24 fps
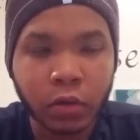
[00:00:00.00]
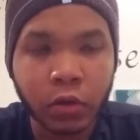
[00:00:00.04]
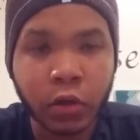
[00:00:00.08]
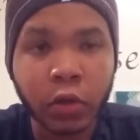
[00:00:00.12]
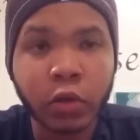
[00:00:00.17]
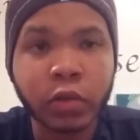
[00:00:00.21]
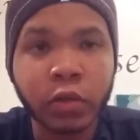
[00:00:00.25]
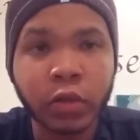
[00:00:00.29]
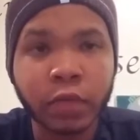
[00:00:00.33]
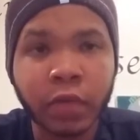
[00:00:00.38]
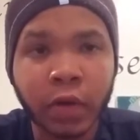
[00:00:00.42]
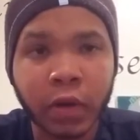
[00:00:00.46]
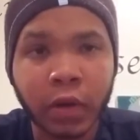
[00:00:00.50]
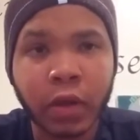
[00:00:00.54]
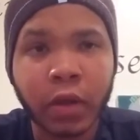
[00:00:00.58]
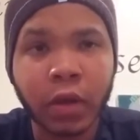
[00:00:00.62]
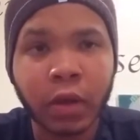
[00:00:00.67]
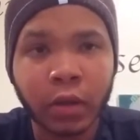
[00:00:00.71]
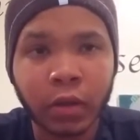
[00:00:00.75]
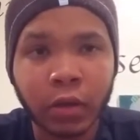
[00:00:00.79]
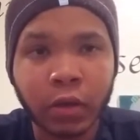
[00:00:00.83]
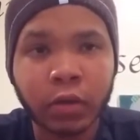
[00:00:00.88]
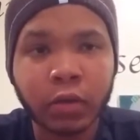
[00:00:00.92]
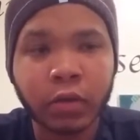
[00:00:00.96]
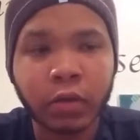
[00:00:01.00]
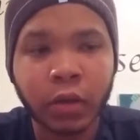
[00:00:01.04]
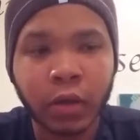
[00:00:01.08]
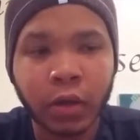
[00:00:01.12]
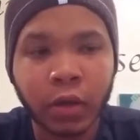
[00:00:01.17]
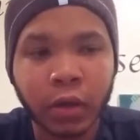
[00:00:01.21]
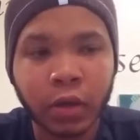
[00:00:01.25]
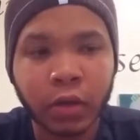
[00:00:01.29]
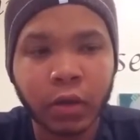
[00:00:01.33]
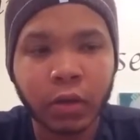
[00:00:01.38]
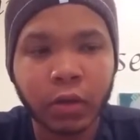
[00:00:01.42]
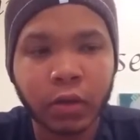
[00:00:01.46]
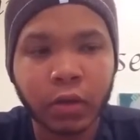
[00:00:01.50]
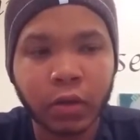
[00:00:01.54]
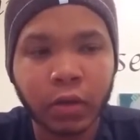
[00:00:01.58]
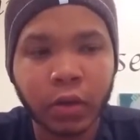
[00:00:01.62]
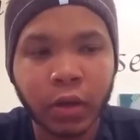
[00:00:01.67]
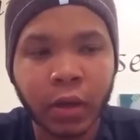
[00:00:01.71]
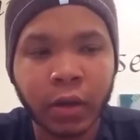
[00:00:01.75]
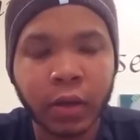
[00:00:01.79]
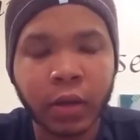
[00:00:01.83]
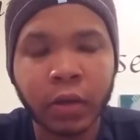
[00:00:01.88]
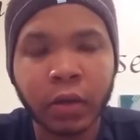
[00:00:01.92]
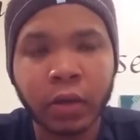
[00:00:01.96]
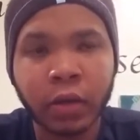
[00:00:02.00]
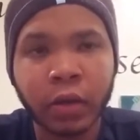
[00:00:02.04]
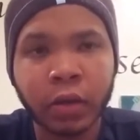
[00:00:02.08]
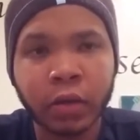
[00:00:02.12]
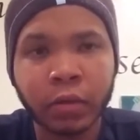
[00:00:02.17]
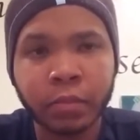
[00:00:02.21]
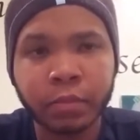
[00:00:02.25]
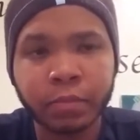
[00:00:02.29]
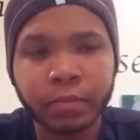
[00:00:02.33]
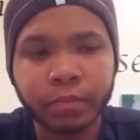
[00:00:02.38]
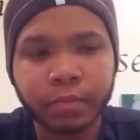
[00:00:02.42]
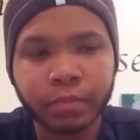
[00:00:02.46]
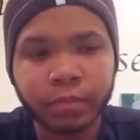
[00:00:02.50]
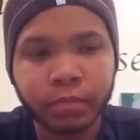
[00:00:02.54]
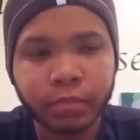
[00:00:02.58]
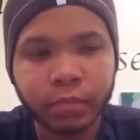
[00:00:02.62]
Joseph, I get. Yeah, I didn't need him.